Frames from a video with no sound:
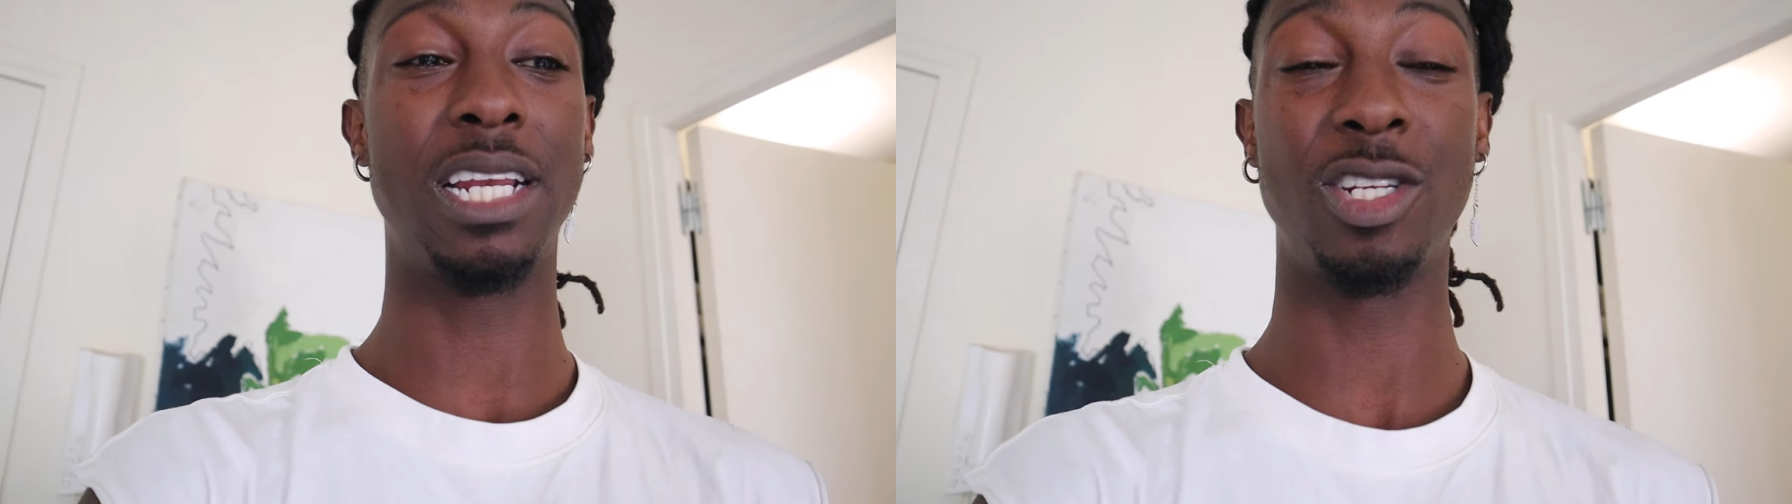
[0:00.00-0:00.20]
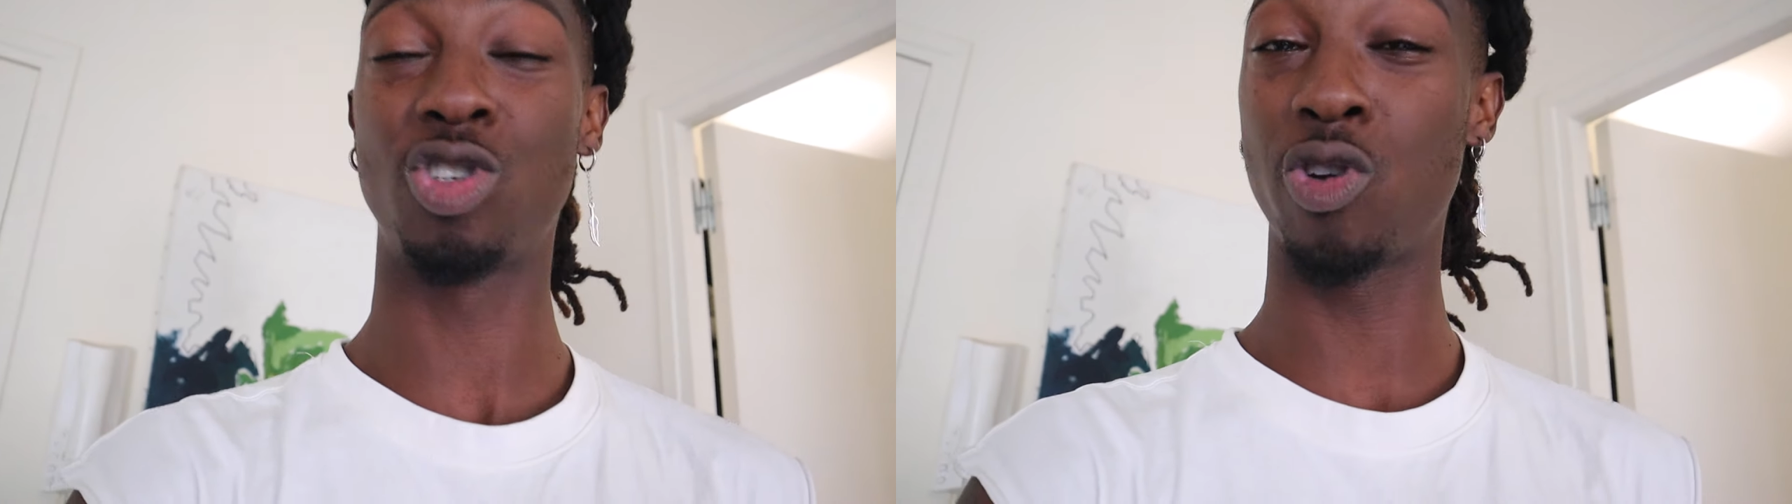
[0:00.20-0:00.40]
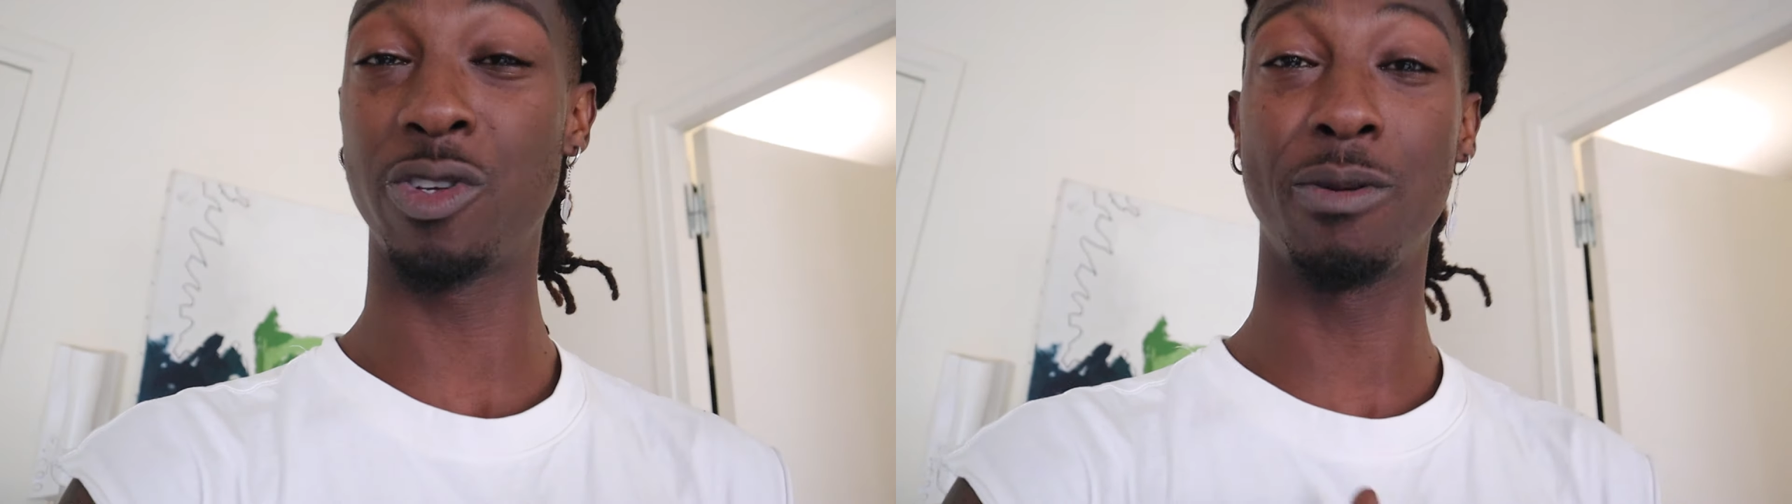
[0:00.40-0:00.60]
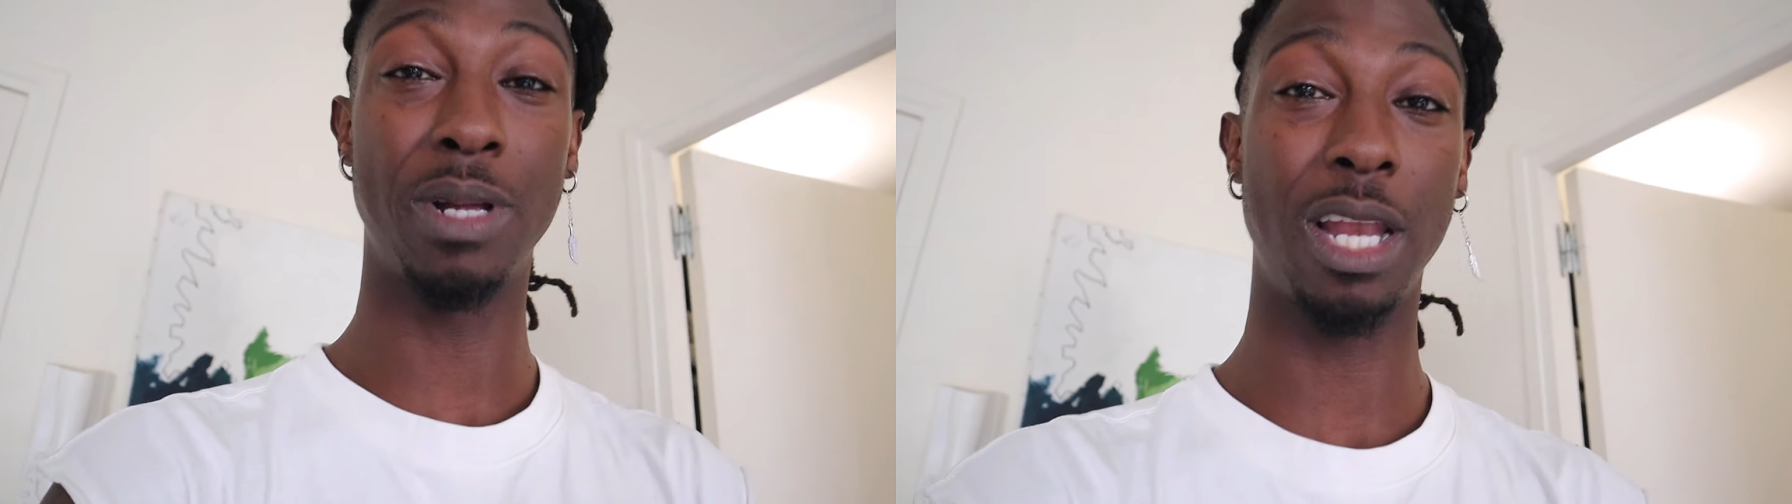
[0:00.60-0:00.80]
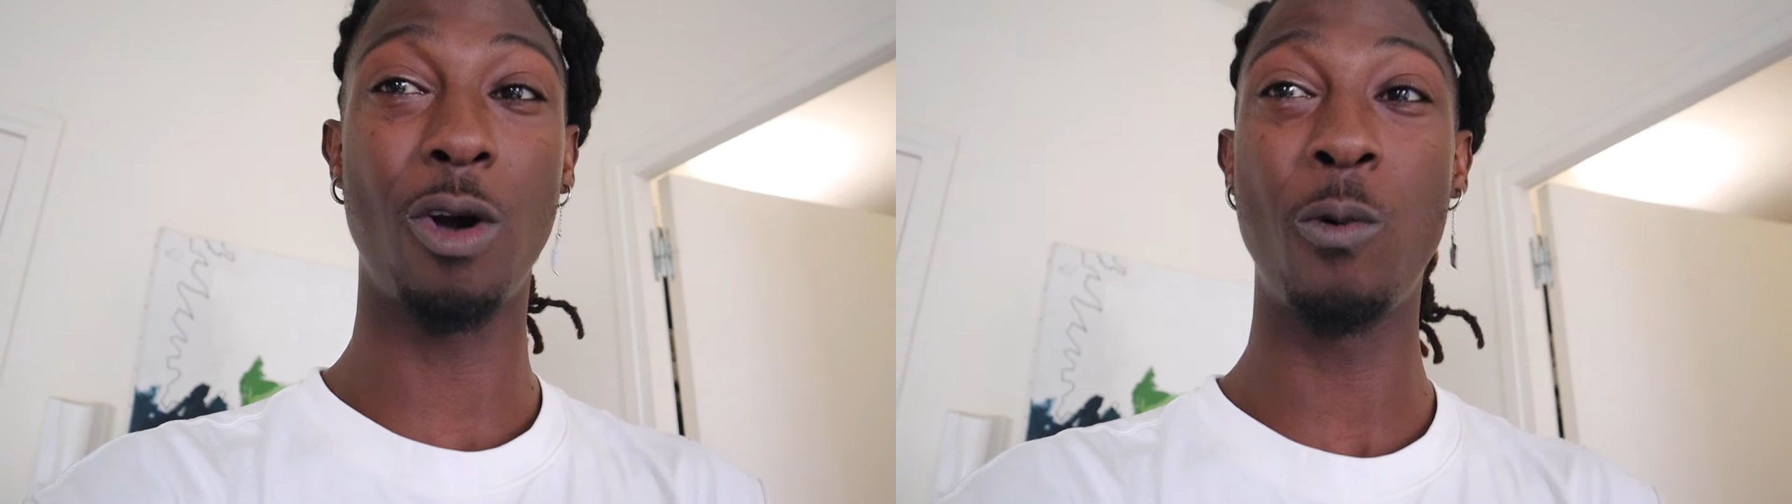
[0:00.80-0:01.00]
in the description
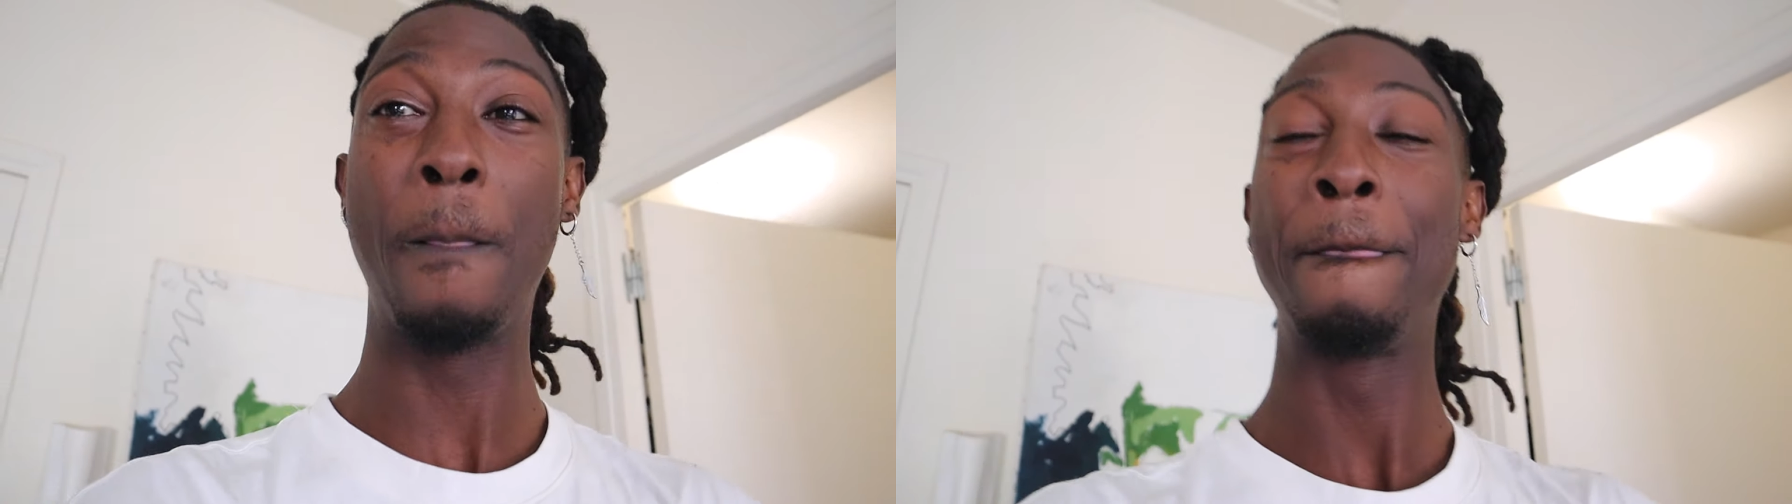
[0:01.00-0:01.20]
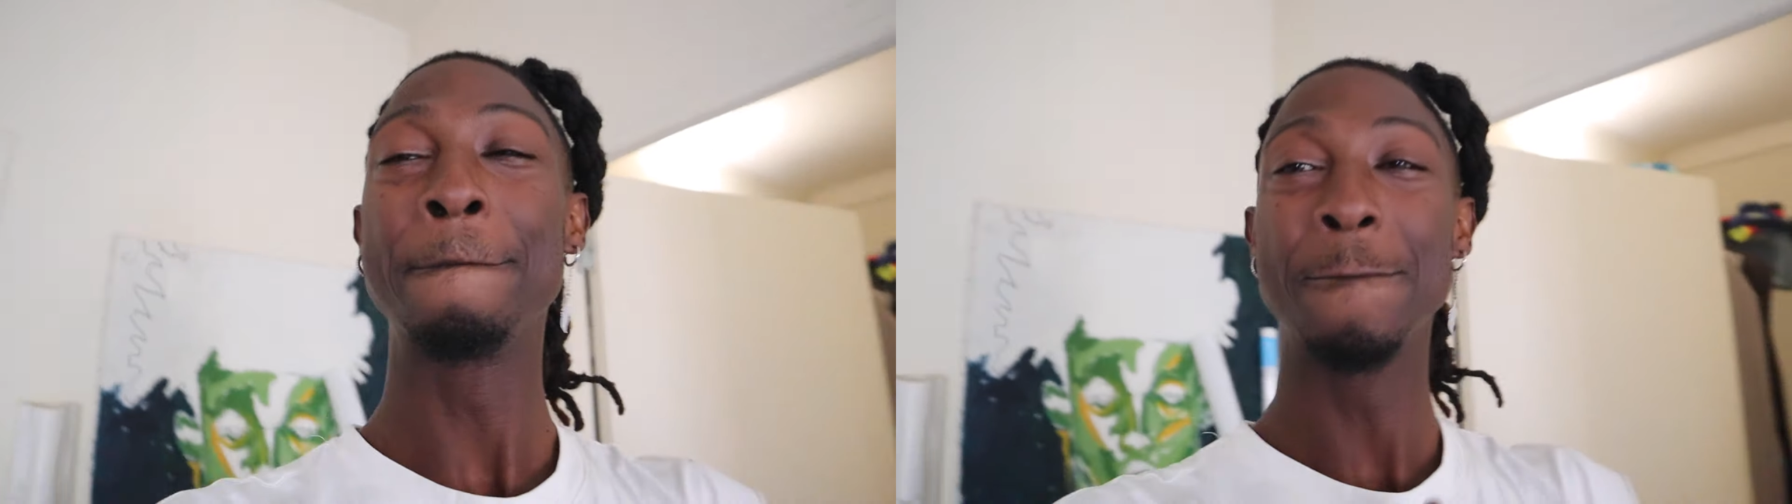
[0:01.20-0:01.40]
below.